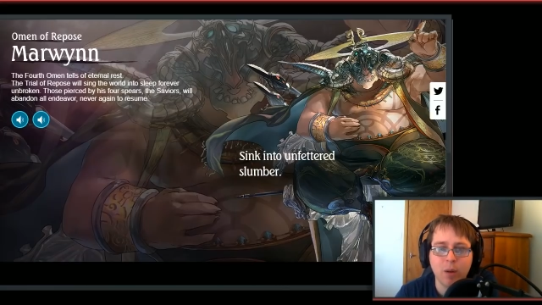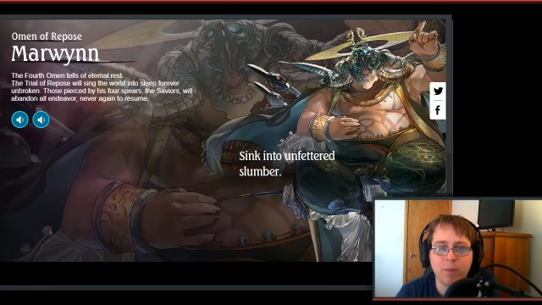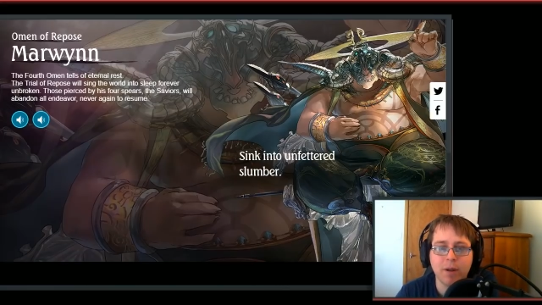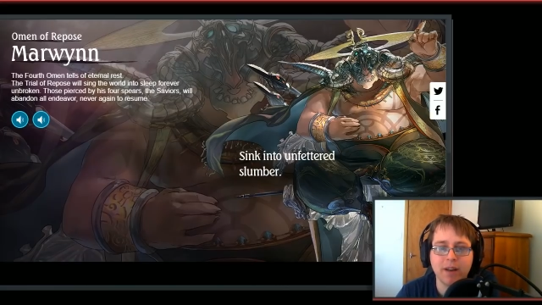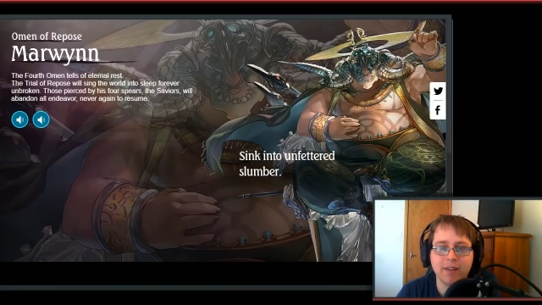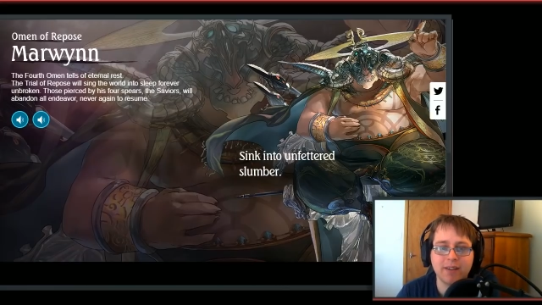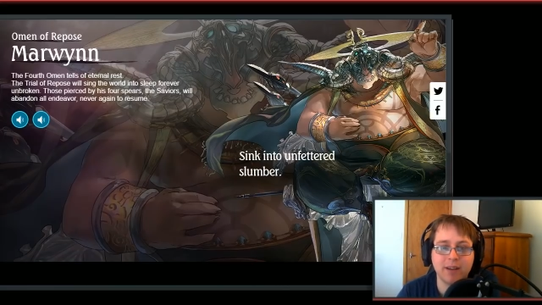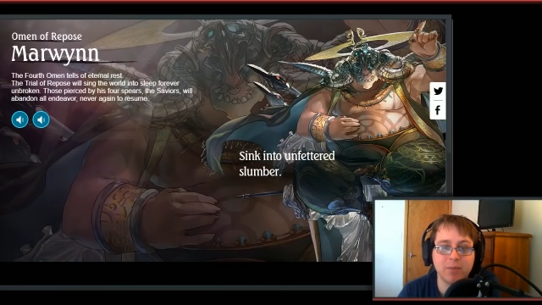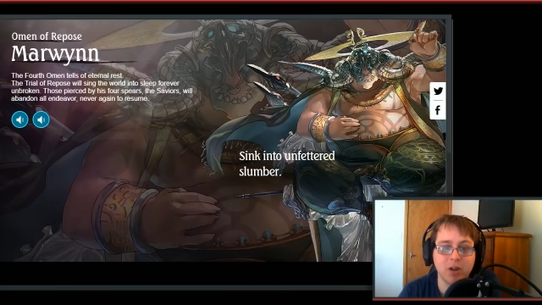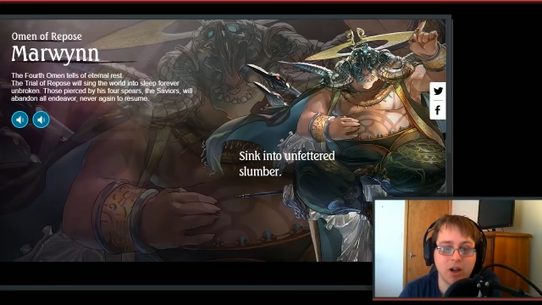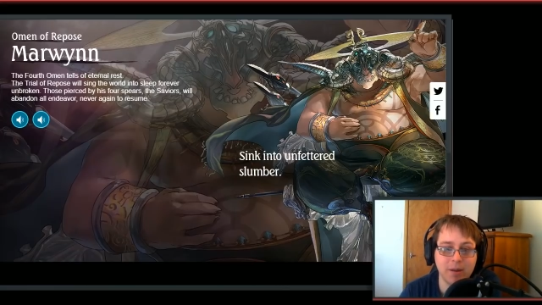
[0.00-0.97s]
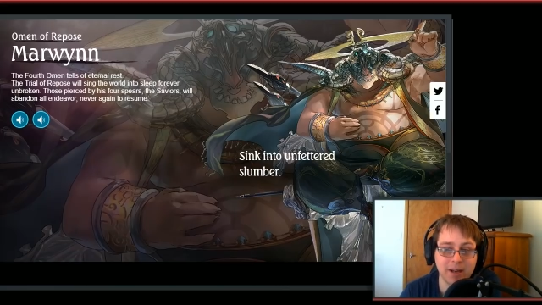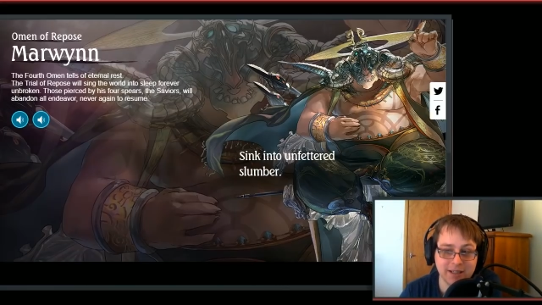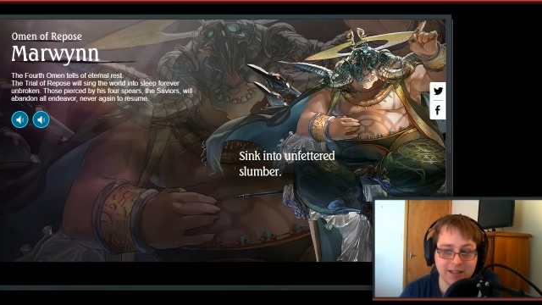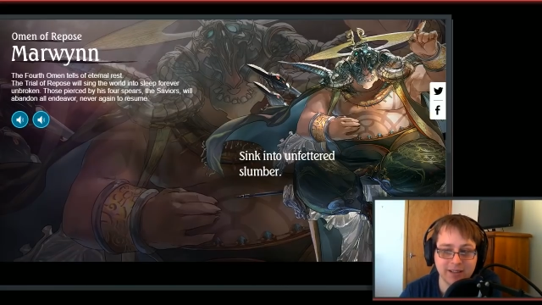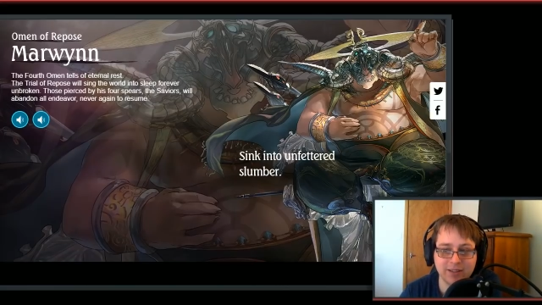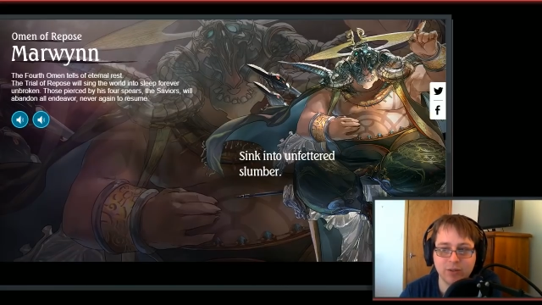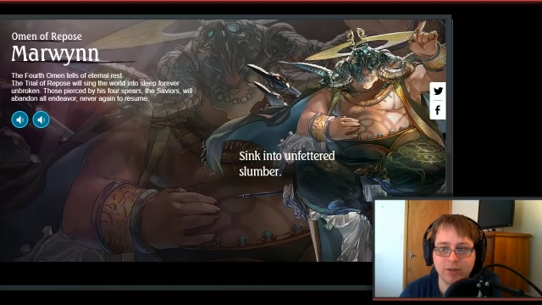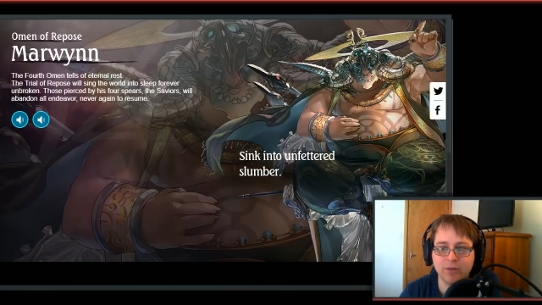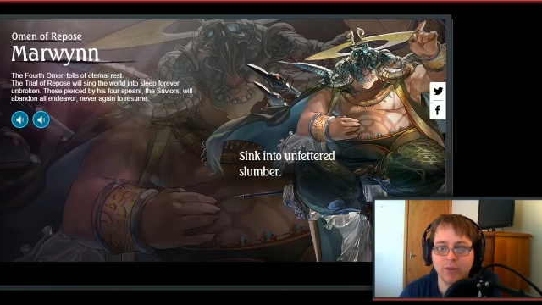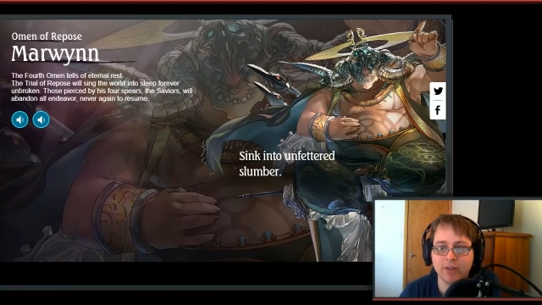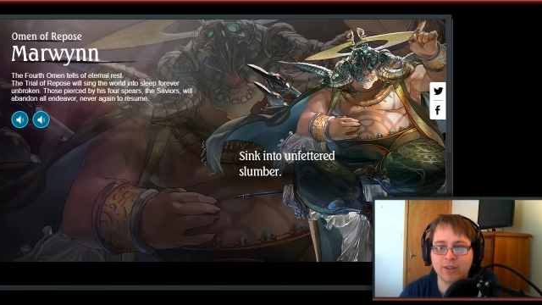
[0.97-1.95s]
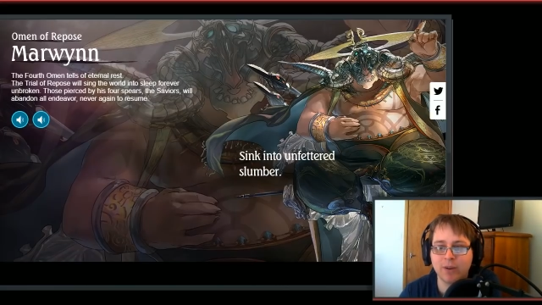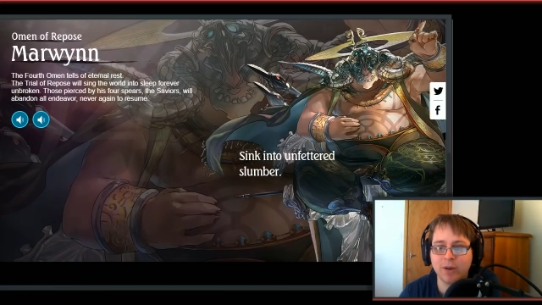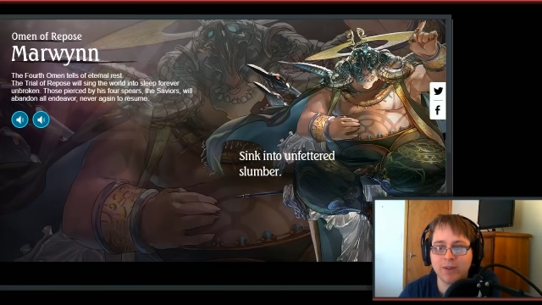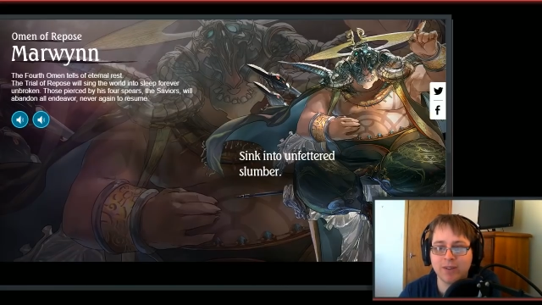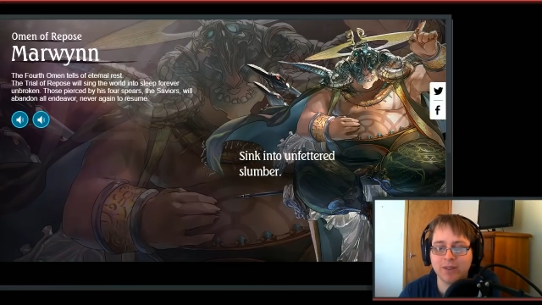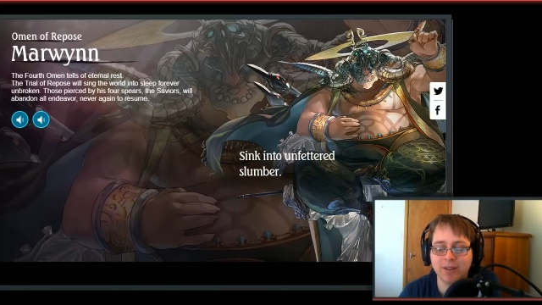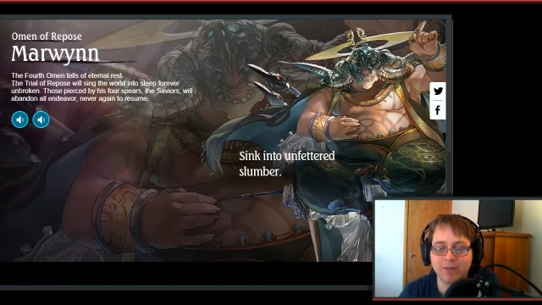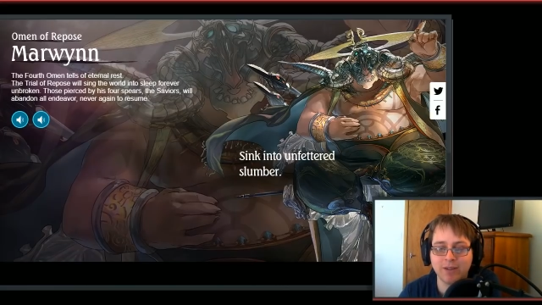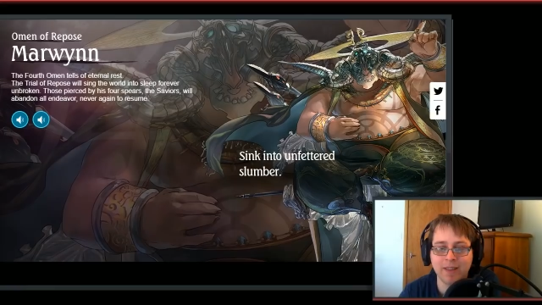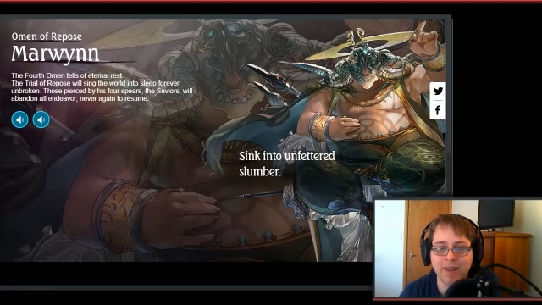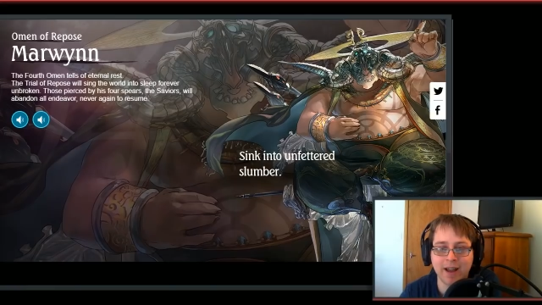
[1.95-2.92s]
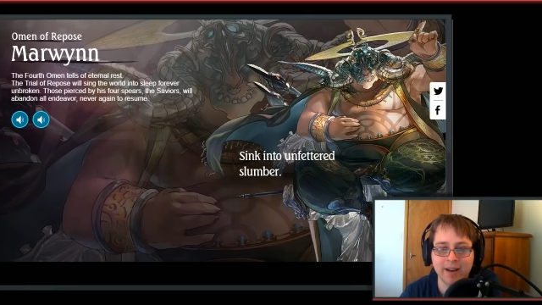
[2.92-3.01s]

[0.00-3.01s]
but at the same time, I did listen to his voice quotes and stuff like that,